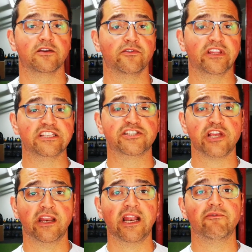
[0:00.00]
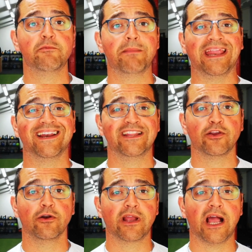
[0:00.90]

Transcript: On this channel we mainly talk